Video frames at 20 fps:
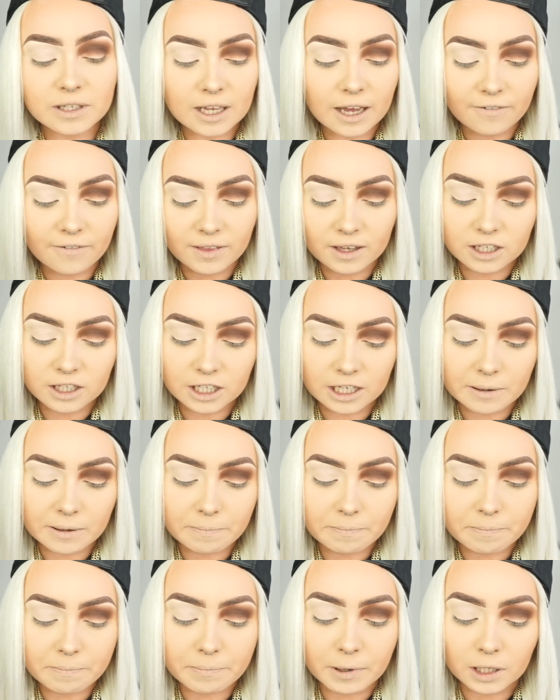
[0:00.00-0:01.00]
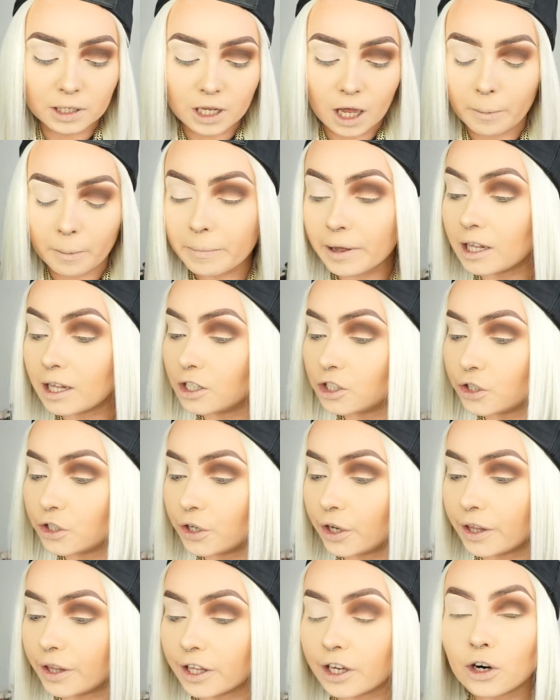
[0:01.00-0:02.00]
I have that shade built up
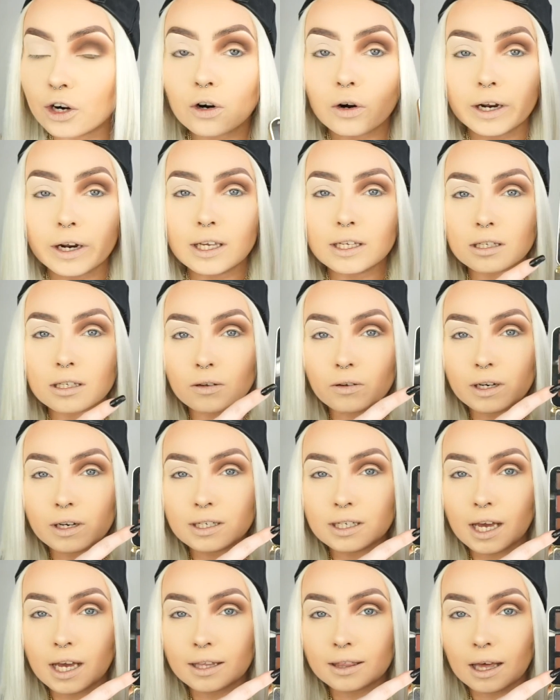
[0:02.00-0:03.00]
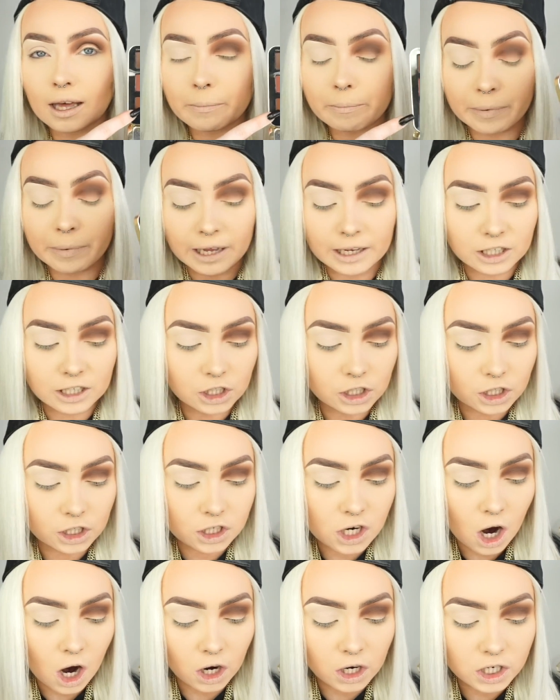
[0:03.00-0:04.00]
into the crease, I'm going to take that Peach
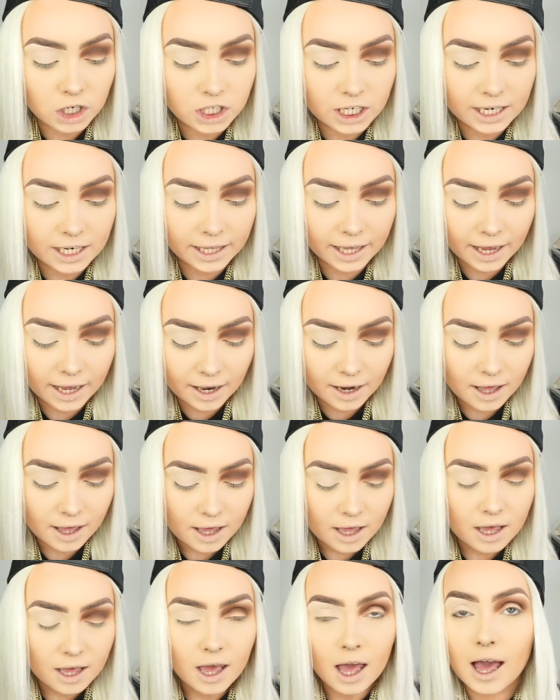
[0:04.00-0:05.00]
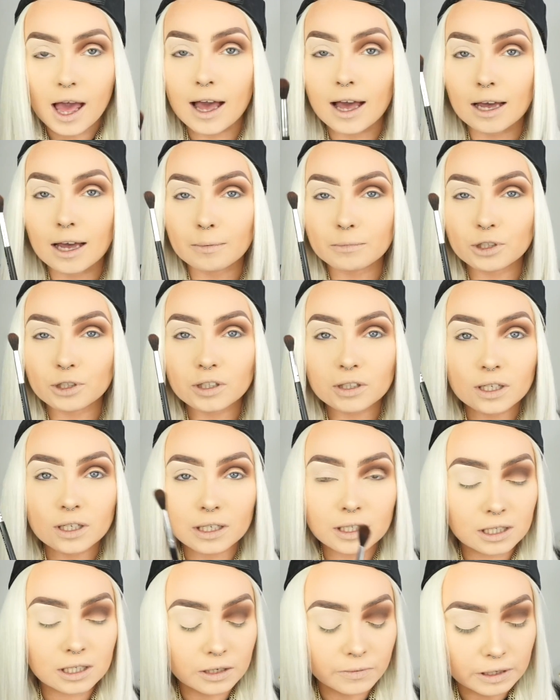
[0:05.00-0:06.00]
Tart shade again, just in
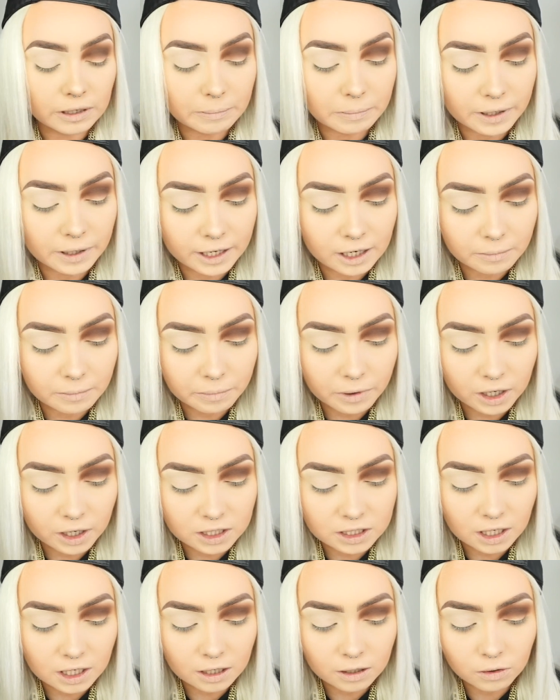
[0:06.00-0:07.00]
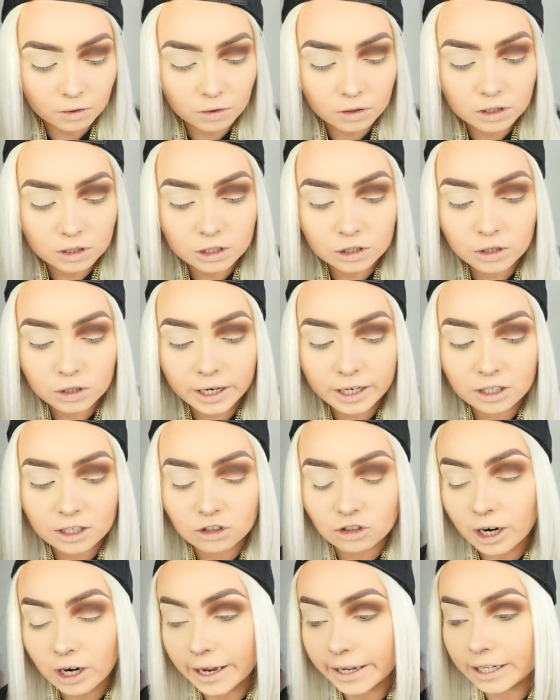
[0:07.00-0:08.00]
that same blending brush, and I'm going to try and
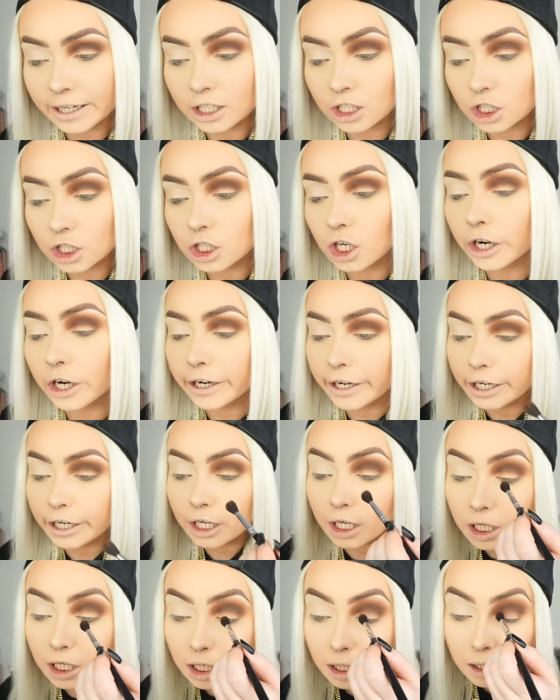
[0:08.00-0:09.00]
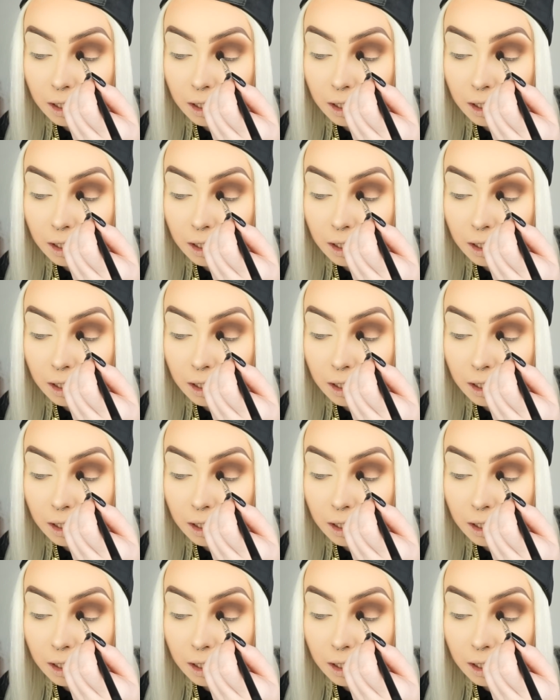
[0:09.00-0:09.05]
drag it down